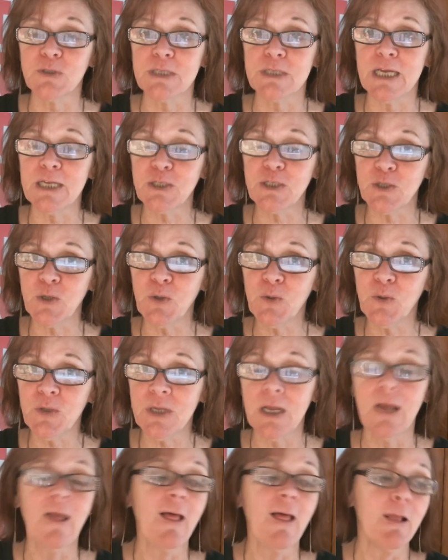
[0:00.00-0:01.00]
So stay
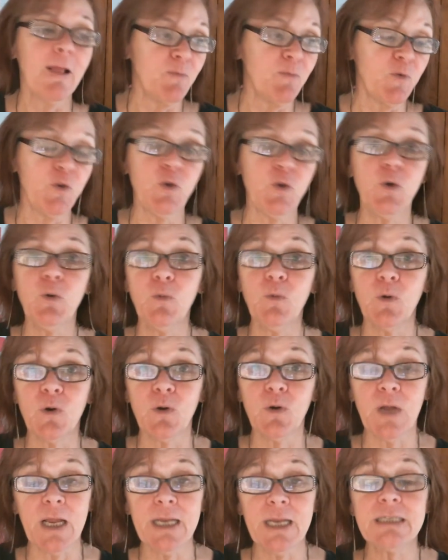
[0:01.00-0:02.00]
tuned.
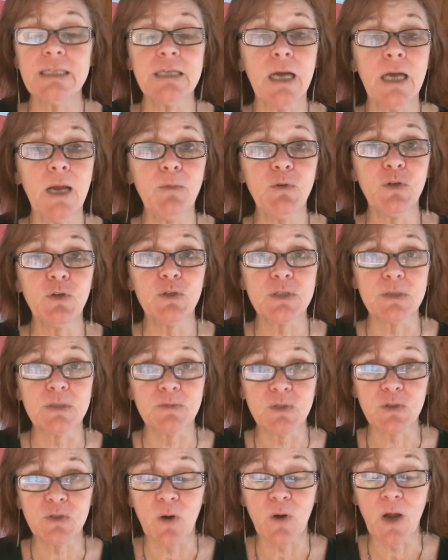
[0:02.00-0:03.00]
You will, anytime
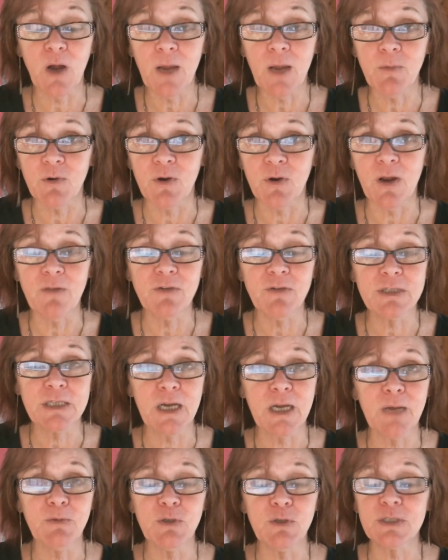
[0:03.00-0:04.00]
you subscribe or
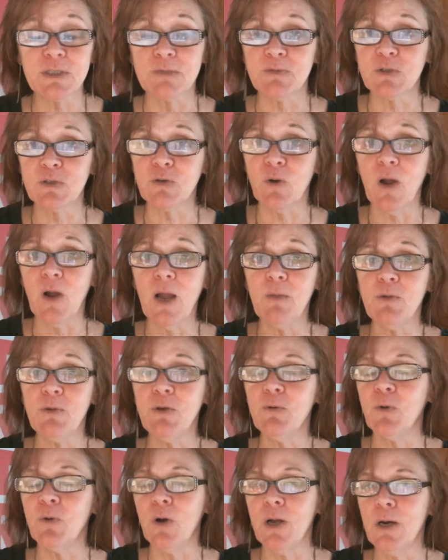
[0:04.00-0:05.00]
every time you
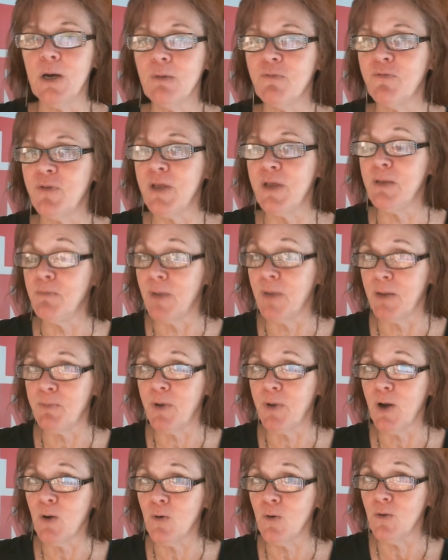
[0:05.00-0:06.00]
subscribe, you will help
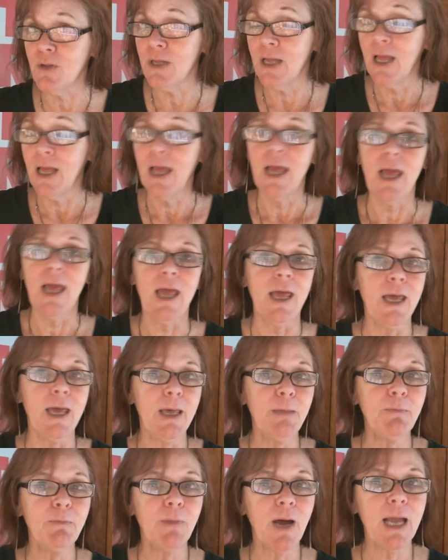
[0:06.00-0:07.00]
feed my puggle
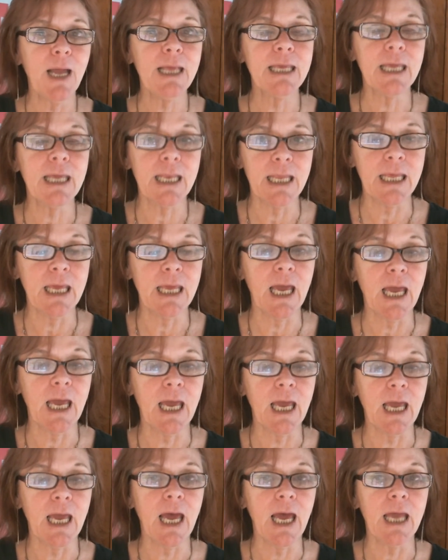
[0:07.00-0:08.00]
and my
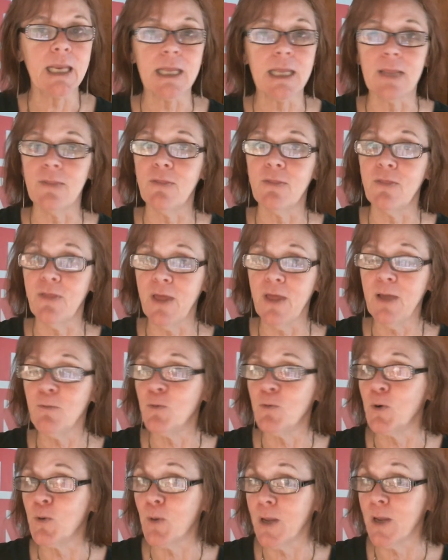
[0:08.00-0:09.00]
kitty cat, and they
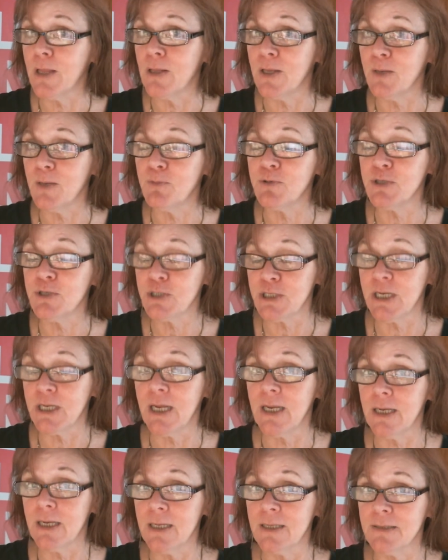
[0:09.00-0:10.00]
will greatly
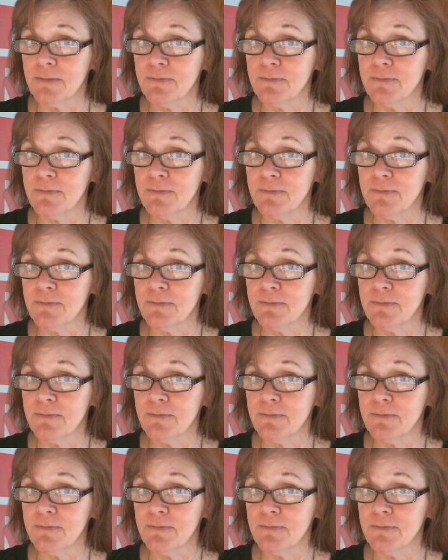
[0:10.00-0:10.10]
appreciate it.